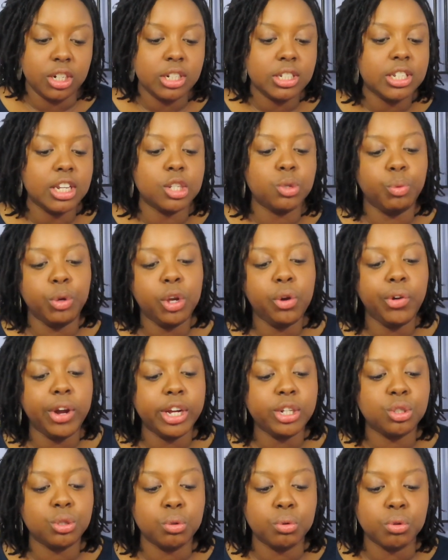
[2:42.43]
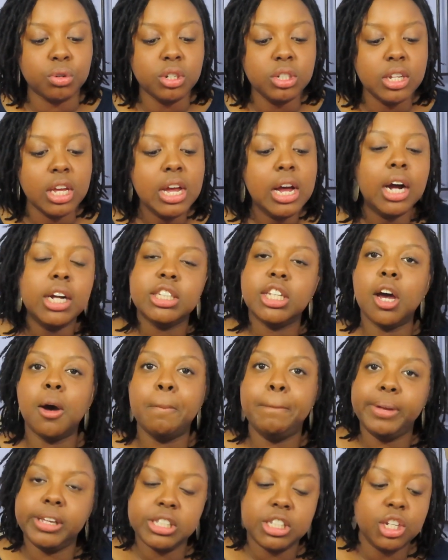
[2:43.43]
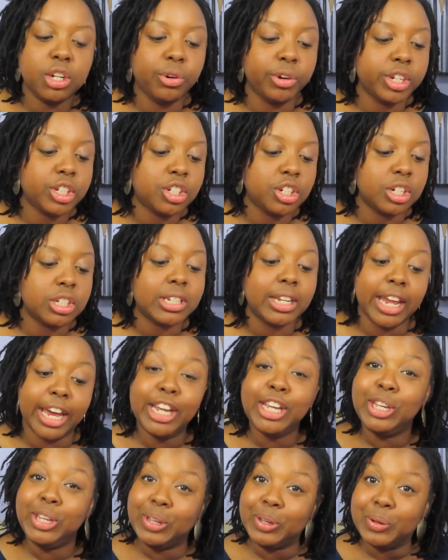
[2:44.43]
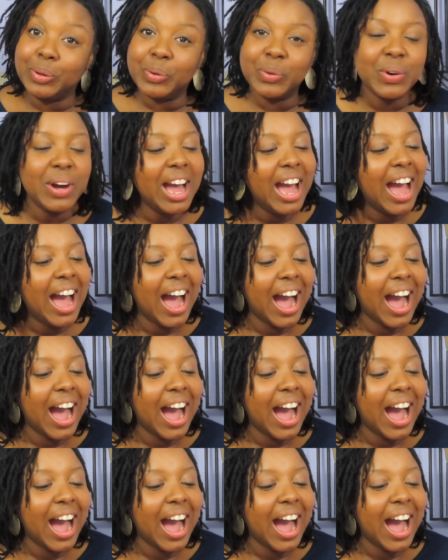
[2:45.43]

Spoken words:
It says, we create tools to help busy Christians like you